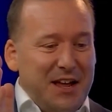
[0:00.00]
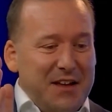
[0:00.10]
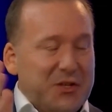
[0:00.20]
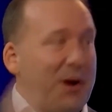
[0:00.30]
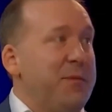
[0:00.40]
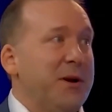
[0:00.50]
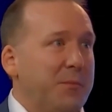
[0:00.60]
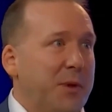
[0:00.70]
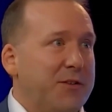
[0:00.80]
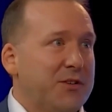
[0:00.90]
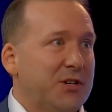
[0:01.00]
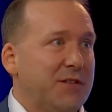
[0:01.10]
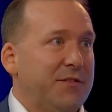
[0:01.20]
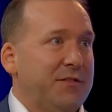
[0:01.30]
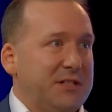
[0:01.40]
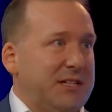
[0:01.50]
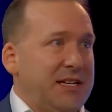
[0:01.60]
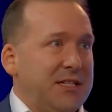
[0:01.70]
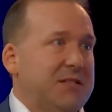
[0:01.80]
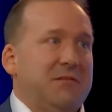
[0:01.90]
So I've been at Microsoft
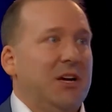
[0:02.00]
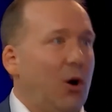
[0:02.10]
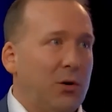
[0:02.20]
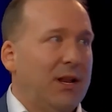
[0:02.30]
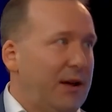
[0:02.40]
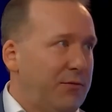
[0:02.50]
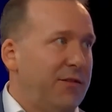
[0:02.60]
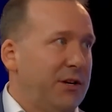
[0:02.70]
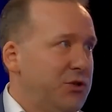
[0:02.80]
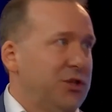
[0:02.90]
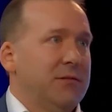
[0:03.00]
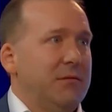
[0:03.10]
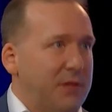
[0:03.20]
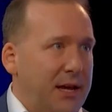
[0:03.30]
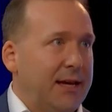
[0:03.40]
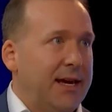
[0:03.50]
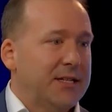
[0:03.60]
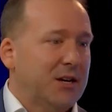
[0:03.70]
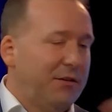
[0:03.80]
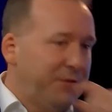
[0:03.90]
since the whole cloud revolution thing
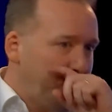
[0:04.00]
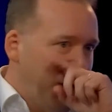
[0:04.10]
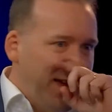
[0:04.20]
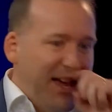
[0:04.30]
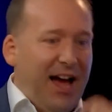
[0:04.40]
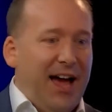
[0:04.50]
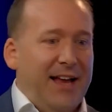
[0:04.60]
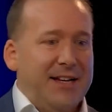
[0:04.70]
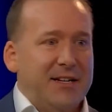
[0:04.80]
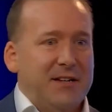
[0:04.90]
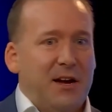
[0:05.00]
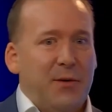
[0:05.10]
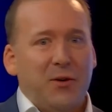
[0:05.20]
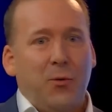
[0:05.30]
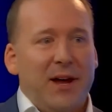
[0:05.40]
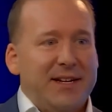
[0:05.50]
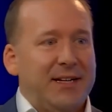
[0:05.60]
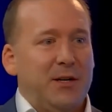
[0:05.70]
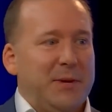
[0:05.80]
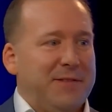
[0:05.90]
kicked off. And I went away and did a
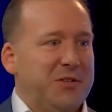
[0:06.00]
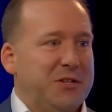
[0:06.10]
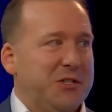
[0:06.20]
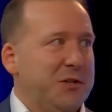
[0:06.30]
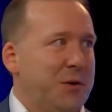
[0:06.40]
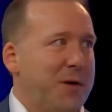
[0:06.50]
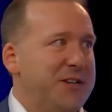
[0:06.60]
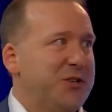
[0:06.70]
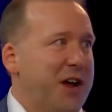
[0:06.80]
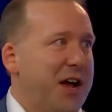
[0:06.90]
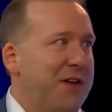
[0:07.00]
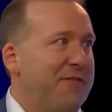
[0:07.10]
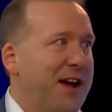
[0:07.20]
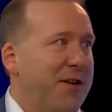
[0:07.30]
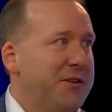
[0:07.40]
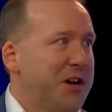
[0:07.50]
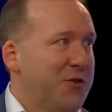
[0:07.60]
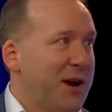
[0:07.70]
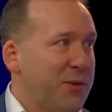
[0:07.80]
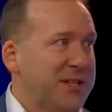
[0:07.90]
little bit of searching through our intranet, and I found a
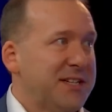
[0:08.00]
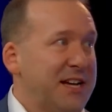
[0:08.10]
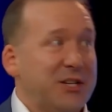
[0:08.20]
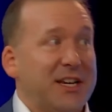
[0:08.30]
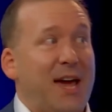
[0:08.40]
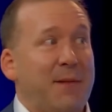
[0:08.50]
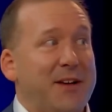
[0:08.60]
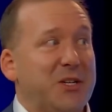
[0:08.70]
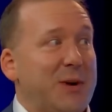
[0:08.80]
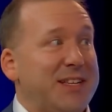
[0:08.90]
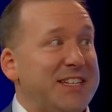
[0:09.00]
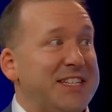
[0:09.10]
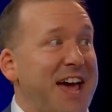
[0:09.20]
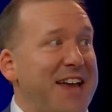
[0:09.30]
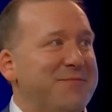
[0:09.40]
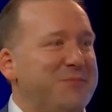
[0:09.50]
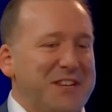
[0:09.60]
great presentation that came out in 2010.